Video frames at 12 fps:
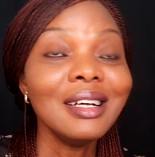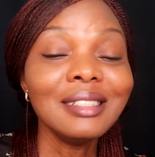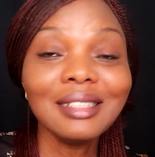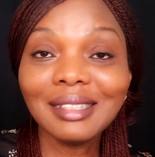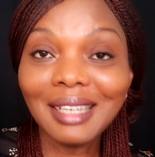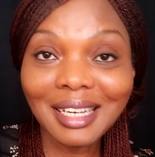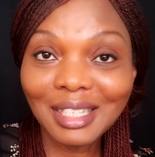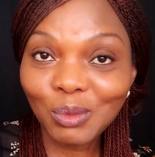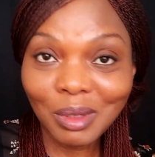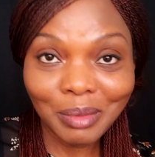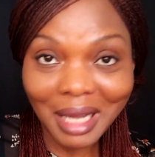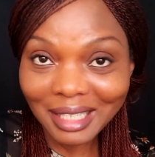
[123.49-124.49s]
the days,
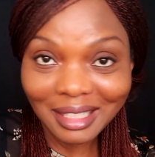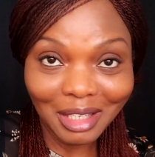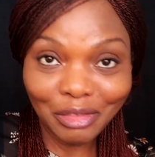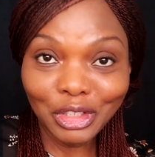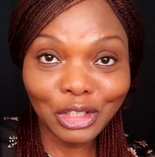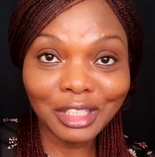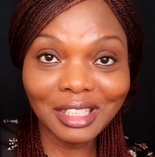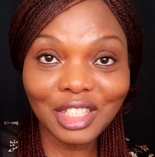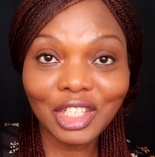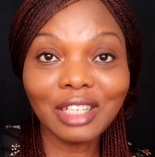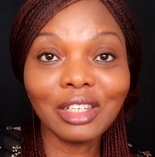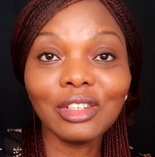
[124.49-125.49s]
I did a video on this
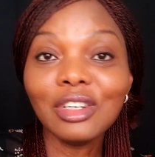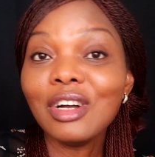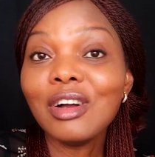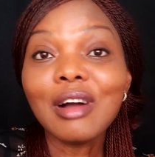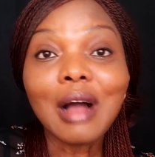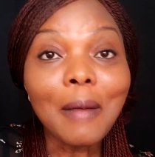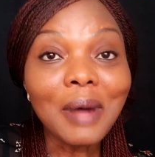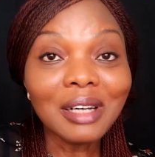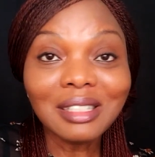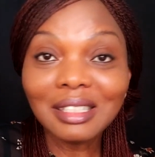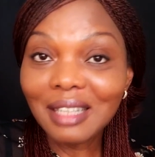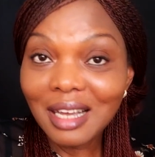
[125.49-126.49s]
channel about
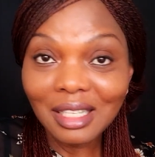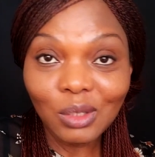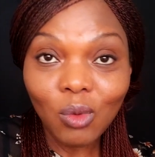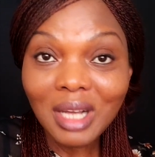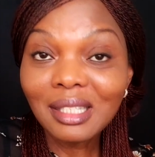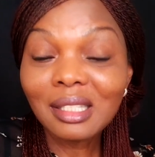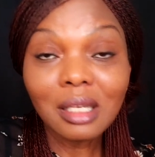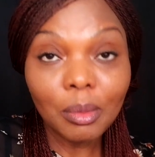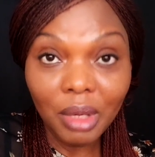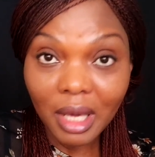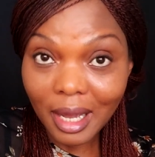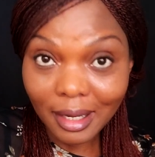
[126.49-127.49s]
the days when
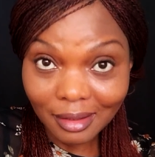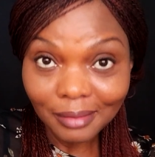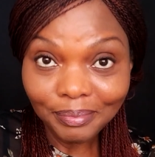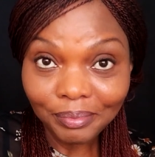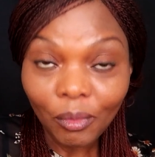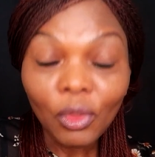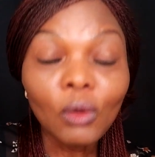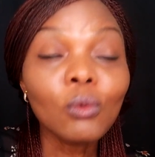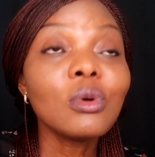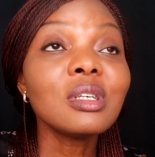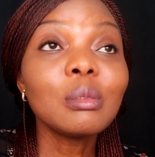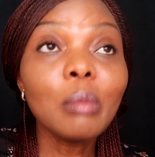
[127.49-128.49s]
CBN
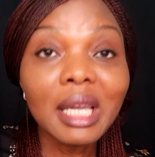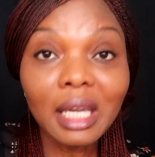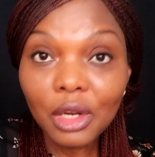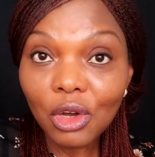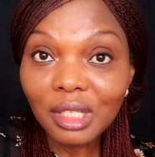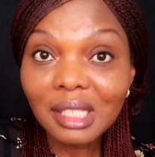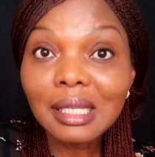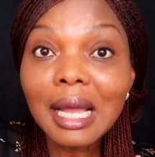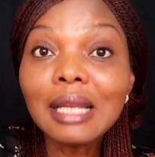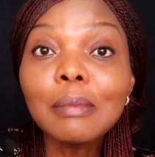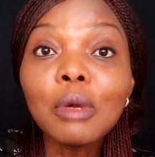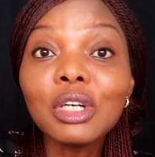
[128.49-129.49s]
was making us
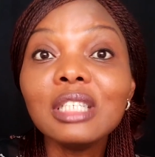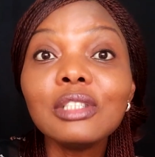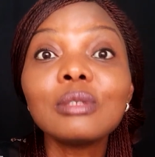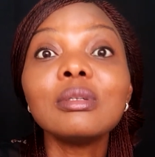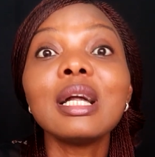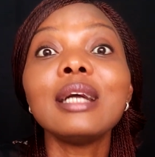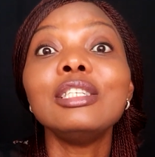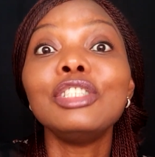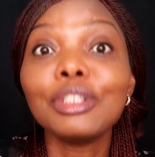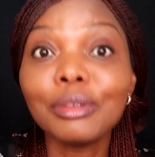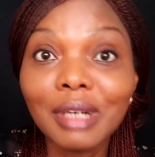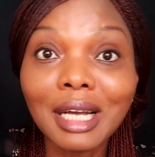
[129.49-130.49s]
send money to
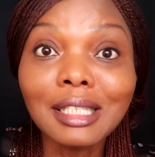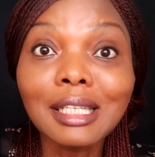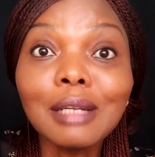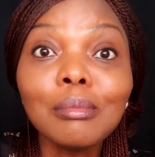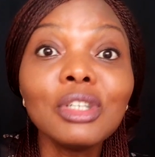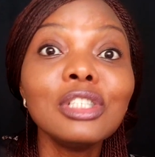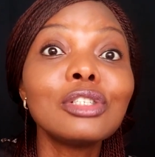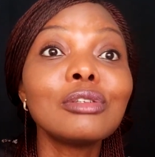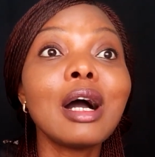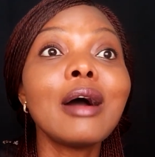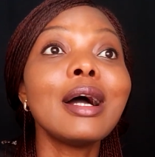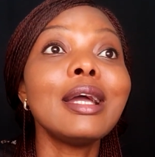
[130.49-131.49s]
Nigeria, send money to
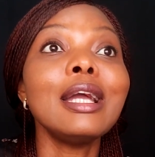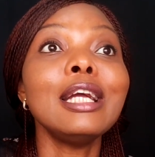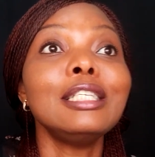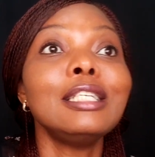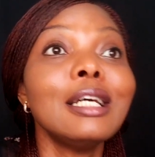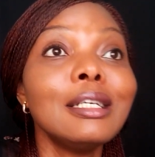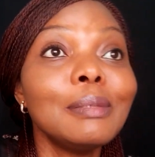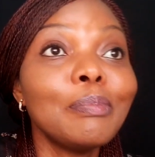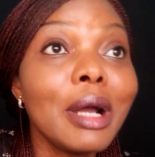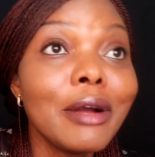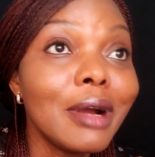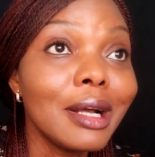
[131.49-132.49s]
our aged
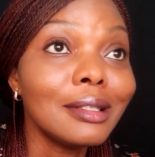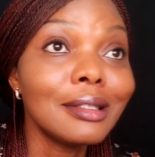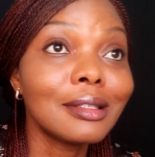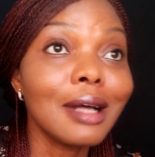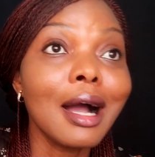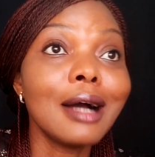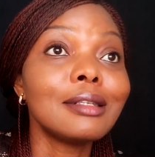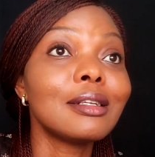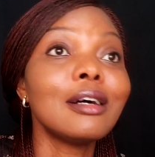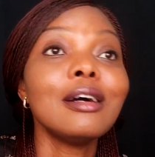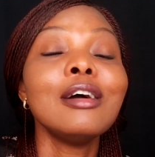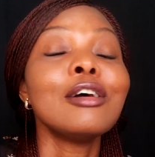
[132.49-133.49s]
parents
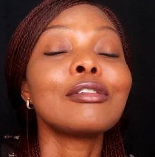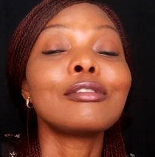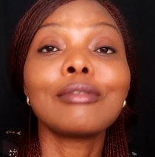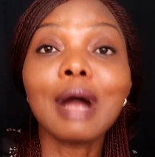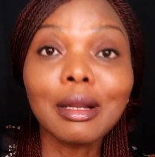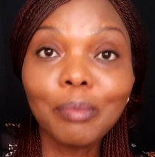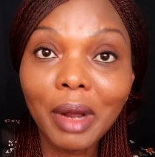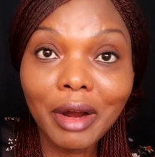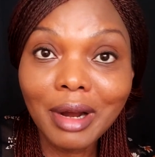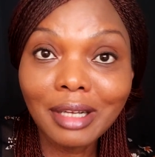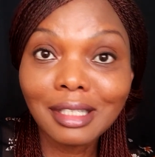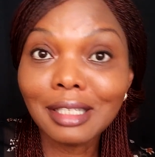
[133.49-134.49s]
and
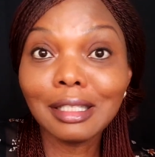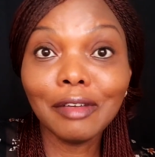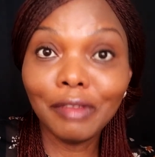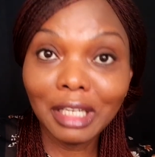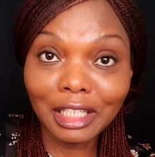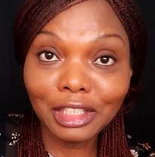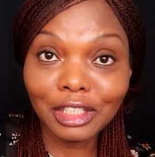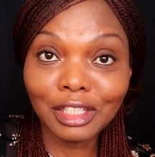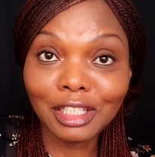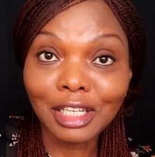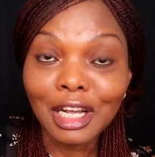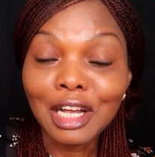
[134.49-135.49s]
grandparents in the
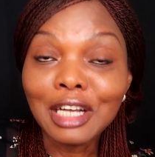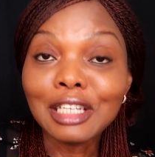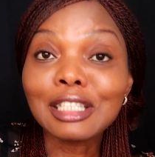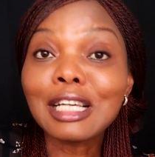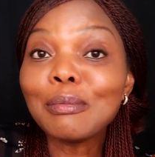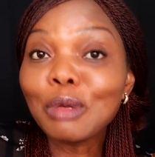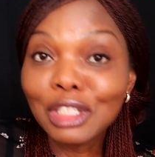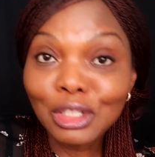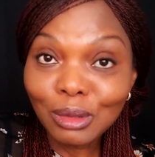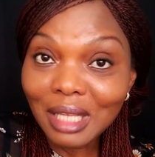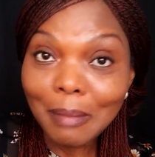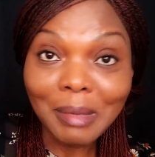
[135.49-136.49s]
villages, send money
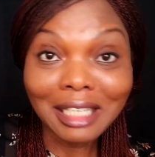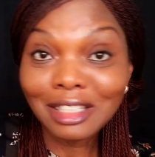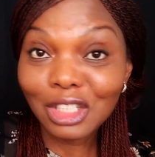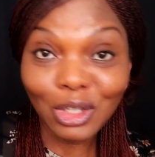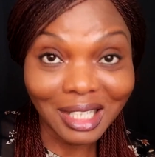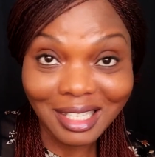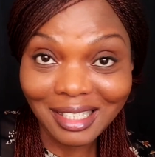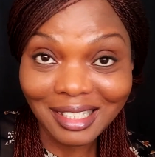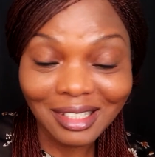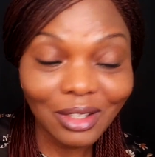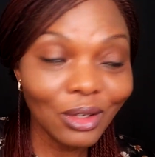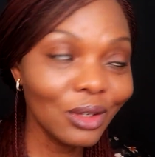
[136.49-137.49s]
to them in
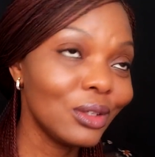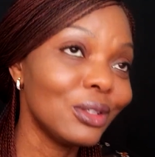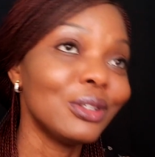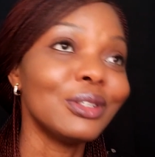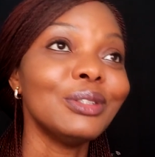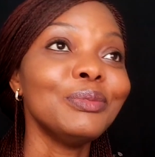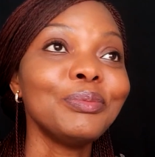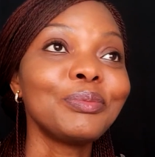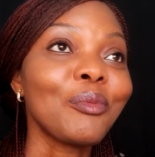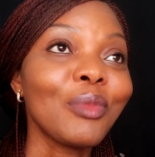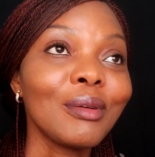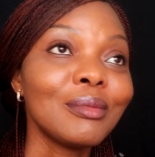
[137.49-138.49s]
dollars. Oh,
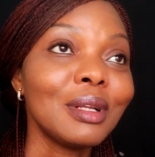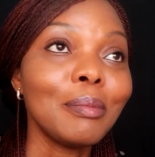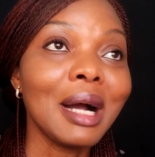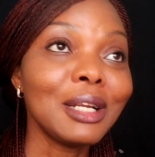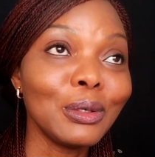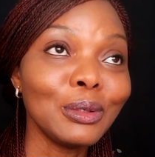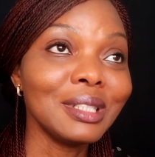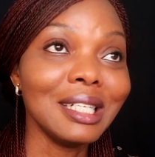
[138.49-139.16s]
the bad old